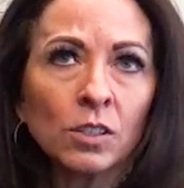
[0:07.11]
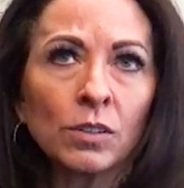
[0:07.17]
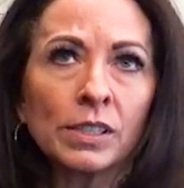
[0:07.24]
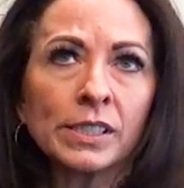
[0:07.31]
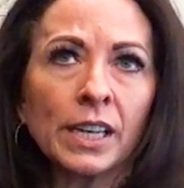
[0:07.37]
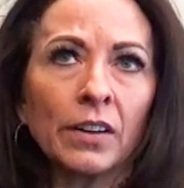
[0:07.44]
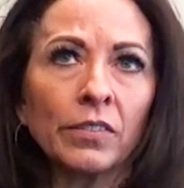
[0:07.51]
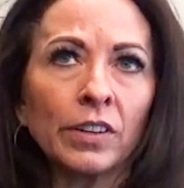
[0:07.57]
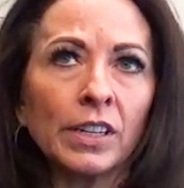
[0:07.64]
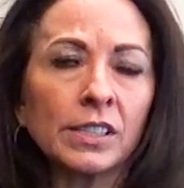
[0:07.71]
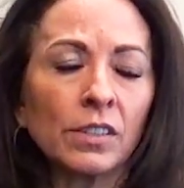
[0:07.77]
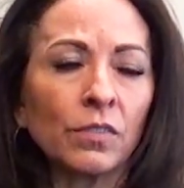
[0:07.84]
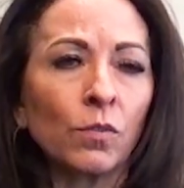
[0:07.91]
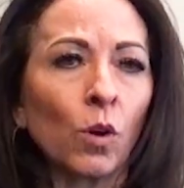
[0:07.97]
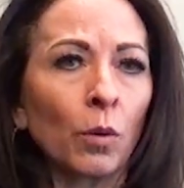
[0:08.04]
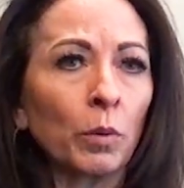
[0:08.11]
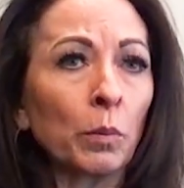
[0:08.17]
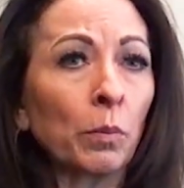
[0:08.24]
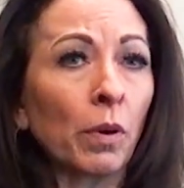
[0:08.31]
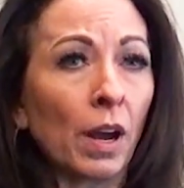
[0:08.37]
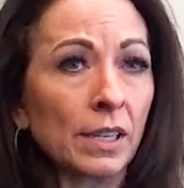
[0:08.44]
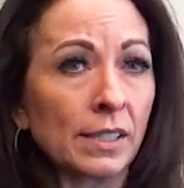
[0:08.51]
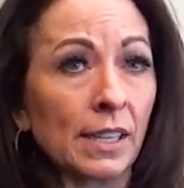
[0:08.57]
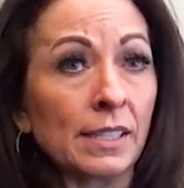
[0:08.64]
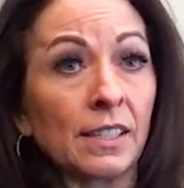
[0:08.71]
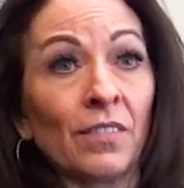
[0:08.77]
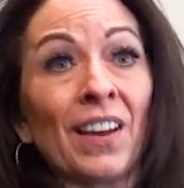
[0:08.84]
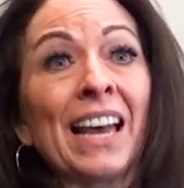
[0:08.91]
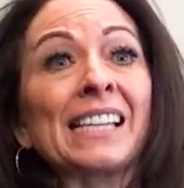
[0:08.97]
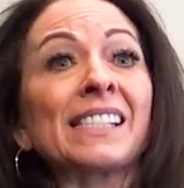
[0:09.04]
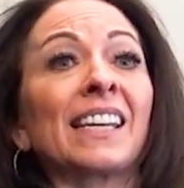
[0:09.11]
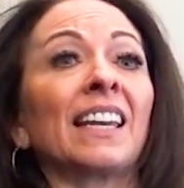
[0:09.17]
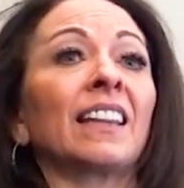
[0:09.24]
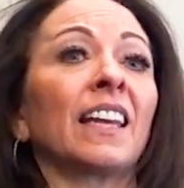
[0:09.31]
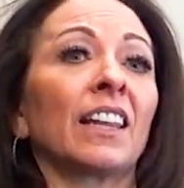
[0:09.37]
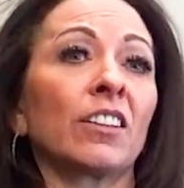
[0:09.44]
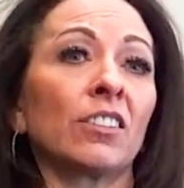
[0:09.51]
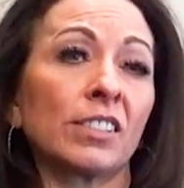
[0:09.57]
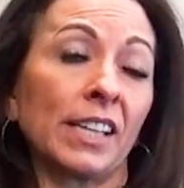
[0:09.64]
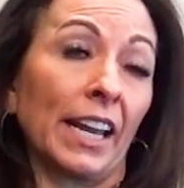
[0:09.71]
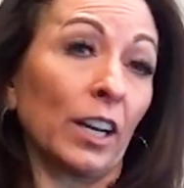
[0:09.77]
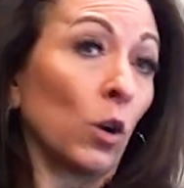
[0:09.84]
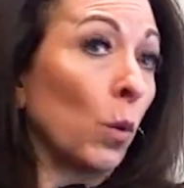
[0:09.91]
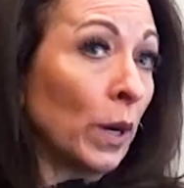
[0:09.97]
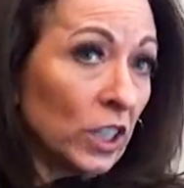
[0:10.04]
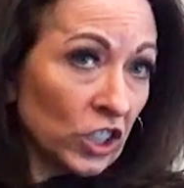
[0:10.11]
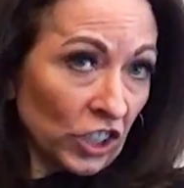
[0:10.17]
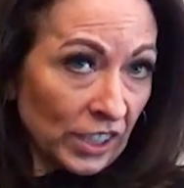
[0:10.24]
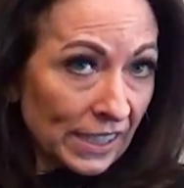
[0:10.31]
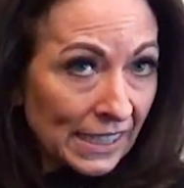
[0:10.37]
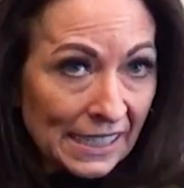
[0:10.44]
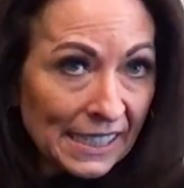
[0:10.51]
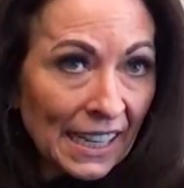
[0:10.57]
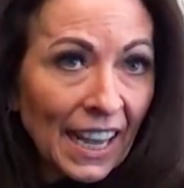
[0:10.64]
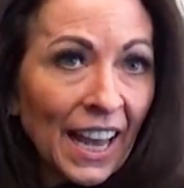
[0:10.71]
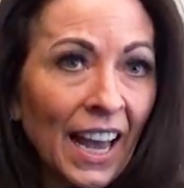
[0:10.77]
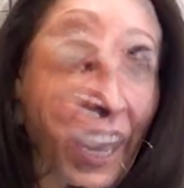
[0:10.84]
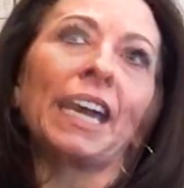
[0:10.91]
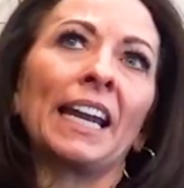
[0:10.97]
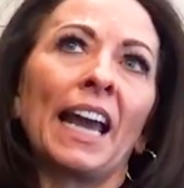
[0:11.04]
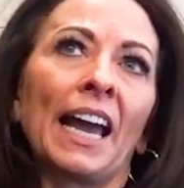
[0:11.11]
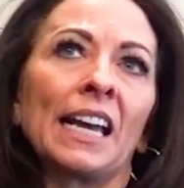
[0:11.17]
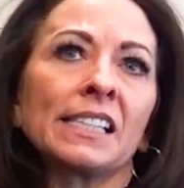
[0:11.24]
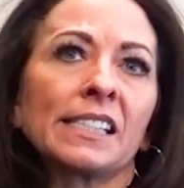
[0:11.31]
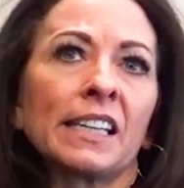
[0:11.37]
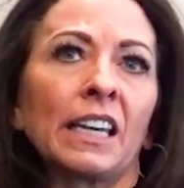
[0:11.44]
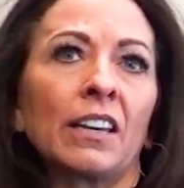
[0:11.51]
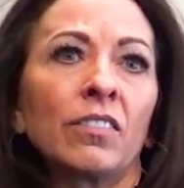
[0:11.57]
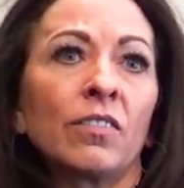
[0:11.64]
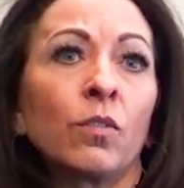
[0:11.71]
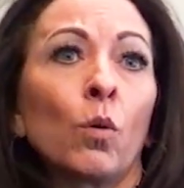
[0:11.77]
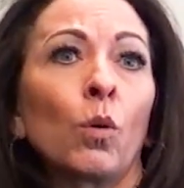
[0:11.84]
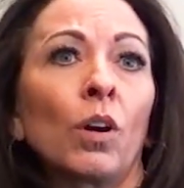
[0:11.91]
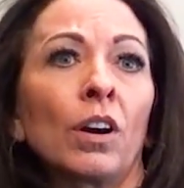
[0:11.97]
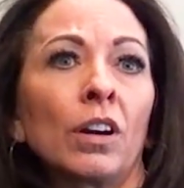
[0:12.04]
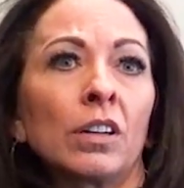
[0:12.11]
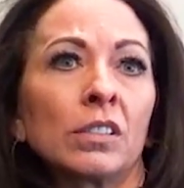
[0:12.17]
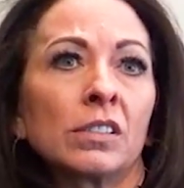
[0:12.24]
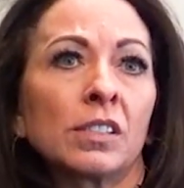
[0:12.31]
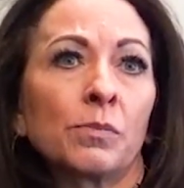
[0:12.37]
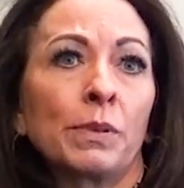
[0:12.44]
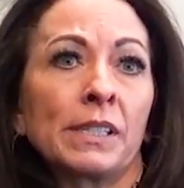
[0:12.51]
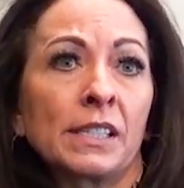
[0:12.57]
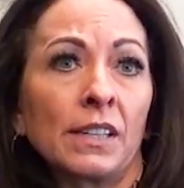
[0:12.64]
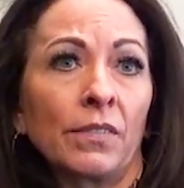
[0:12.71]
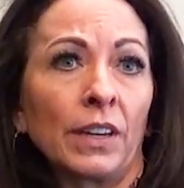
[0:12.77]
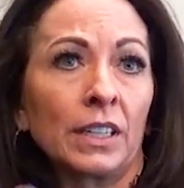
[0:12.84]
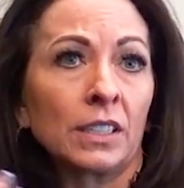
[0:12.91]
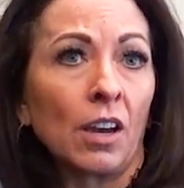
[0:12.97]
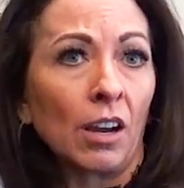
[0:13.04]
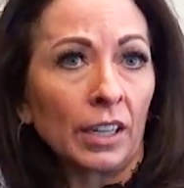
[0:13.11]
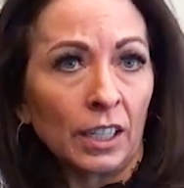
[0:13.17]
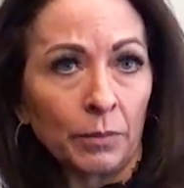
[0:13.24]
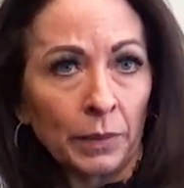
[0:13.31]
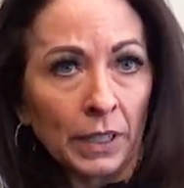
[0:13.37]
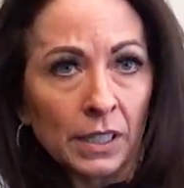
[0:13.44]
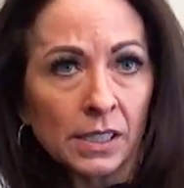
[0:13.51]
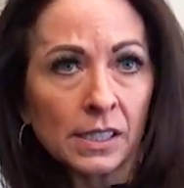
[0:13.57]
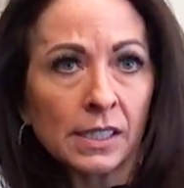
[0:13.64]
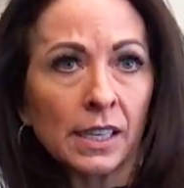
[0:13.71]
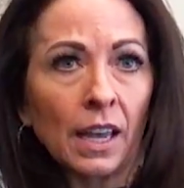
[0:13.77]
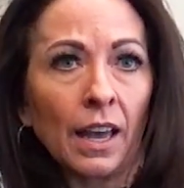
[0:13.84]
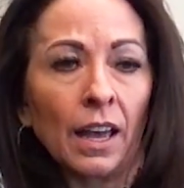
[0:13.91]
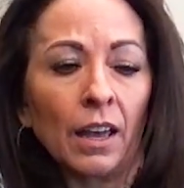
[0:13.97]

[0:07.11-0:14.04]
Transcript: So discovery is a formal process of asking the other side questions and asking for specific documents.